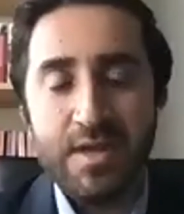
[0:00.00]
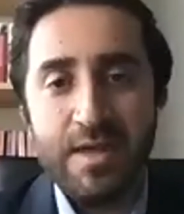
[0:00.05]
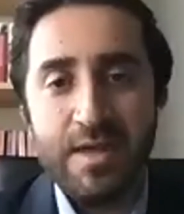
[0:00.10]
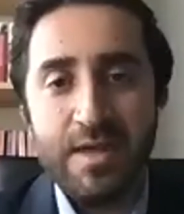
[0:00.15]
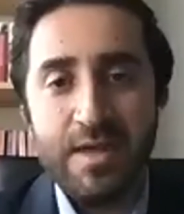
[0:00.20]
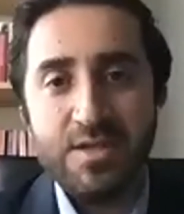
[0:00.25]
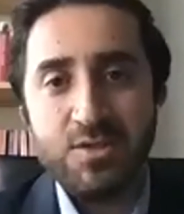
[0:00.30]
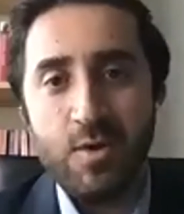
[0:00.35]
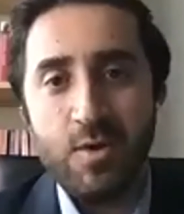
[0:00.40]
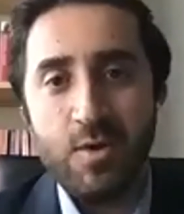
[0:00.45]

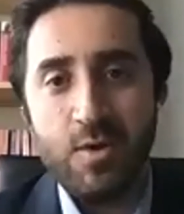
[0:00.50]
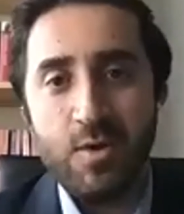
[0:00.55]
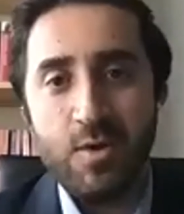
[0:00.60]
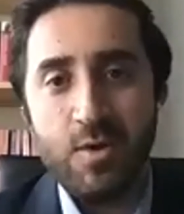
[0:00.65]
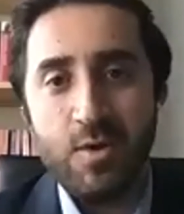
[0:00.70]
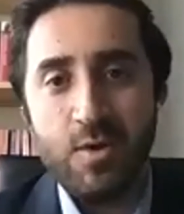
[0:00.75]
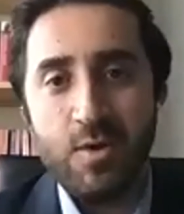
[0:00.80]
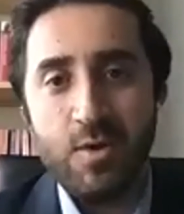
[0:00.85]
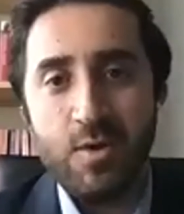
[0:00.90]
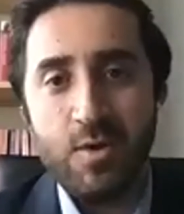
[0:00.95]
So I
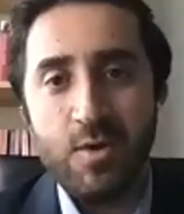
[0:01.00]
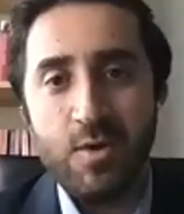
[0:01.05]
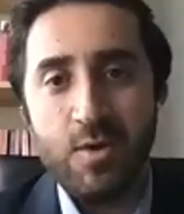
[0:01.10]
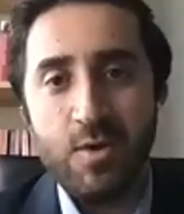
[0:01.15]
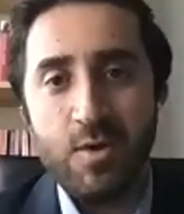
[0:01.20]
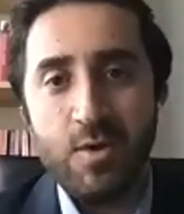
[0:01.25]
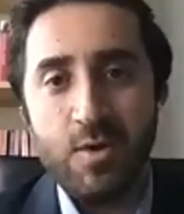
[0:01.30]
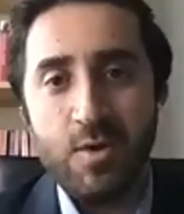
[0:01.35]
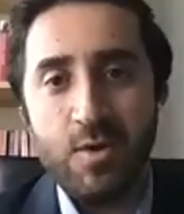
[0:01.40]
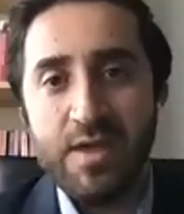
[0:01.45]
think
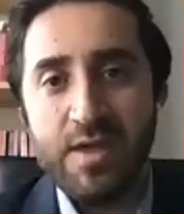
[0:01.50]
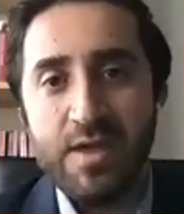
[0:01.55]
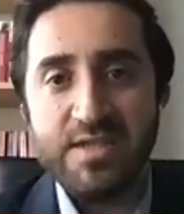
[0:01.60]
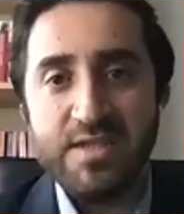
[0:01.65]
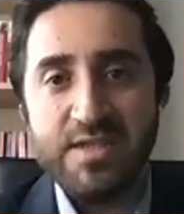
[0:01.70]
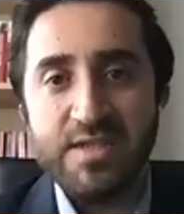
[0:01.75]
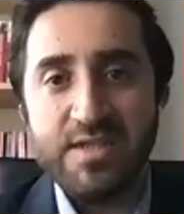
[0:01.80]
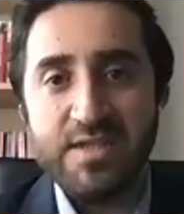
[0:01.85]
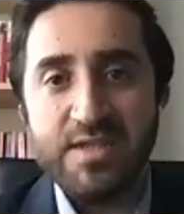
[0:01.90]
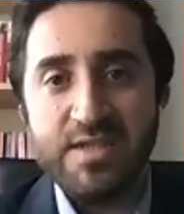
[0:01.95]
it's
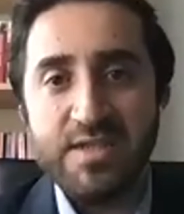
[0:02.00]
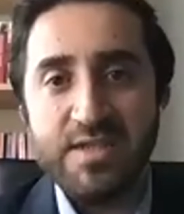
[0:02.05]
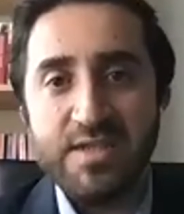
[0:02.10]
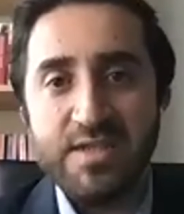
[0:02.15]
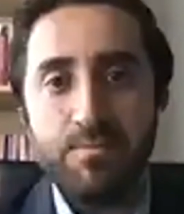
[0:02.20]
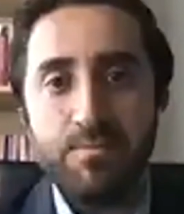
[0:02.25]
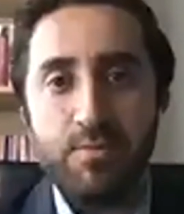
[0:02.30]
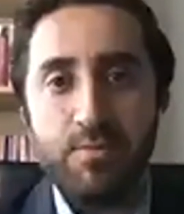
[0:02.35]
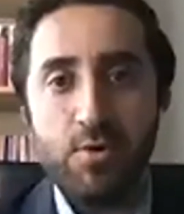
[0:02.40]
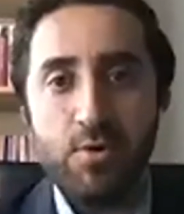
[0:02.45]
particularly
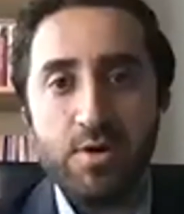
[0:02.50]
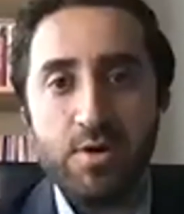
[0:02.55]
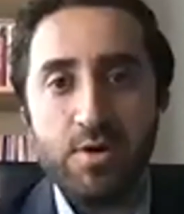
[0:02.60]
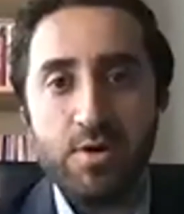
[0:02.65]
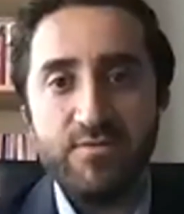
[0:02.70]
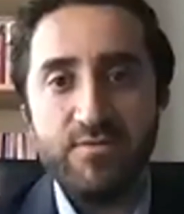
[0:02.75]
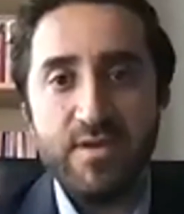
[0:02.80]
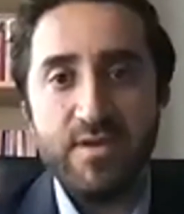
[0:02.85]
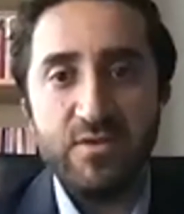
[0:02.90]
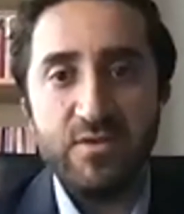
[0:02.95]
important for the